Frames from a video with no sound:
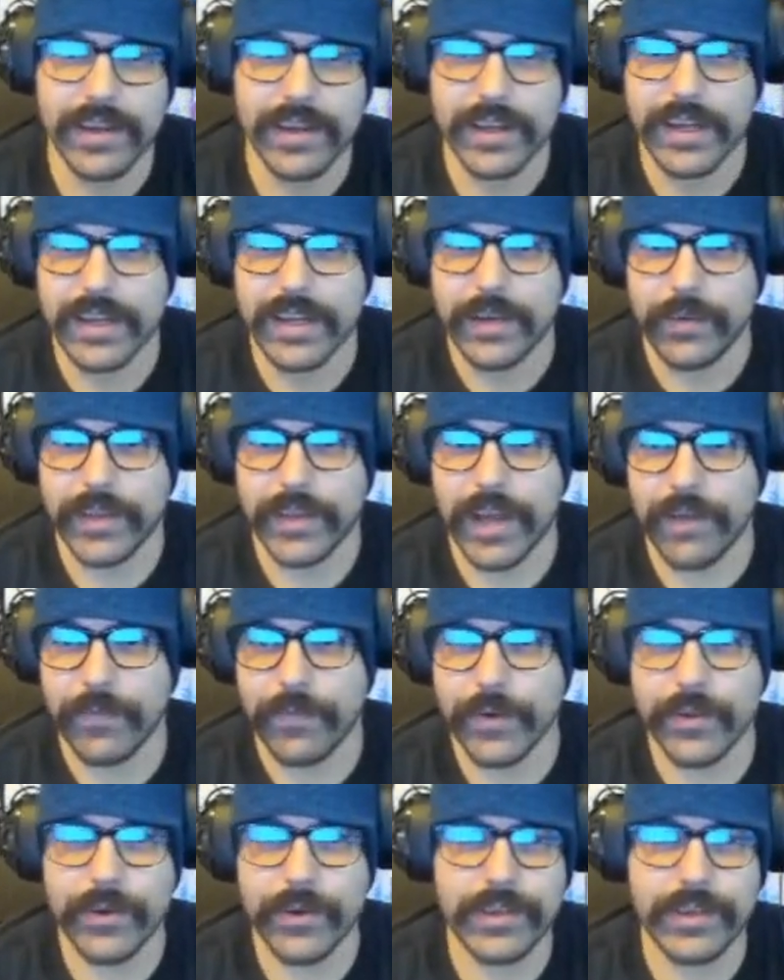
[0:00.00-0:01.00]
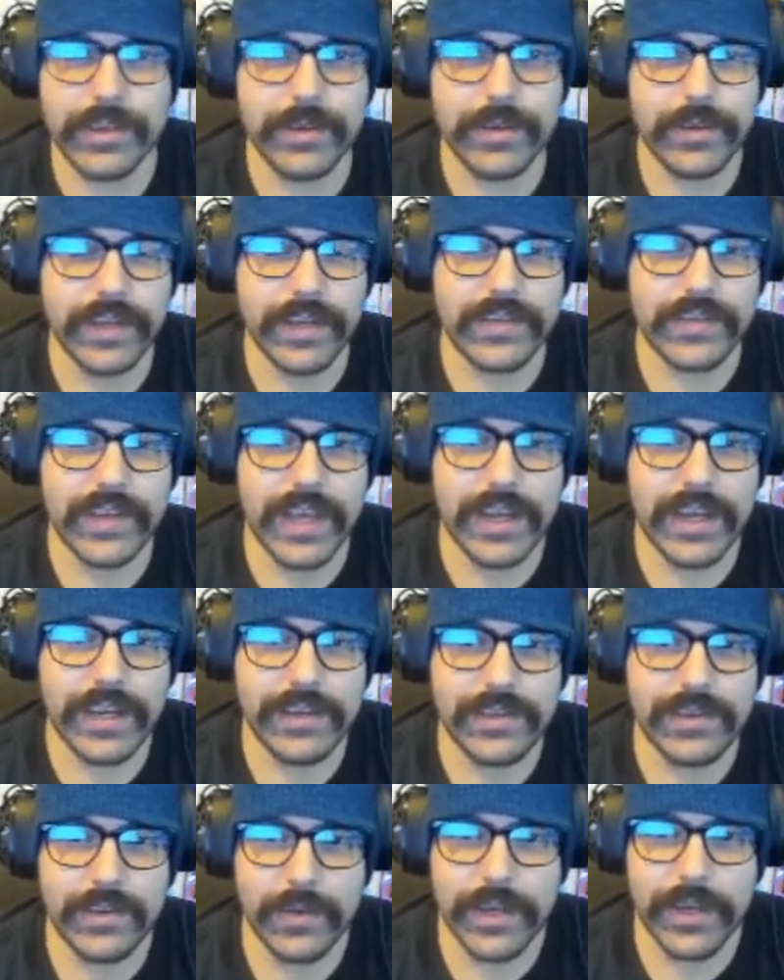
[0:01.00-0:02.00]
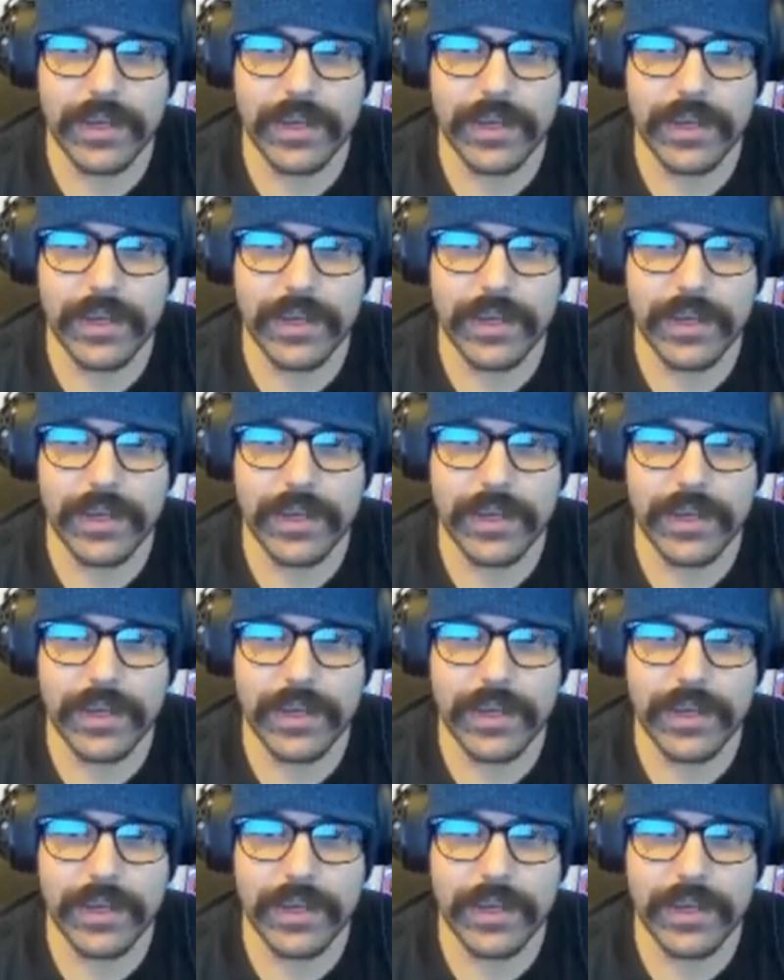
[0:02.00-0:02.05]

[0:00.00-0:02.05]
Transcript: Without further ado, let's get into it.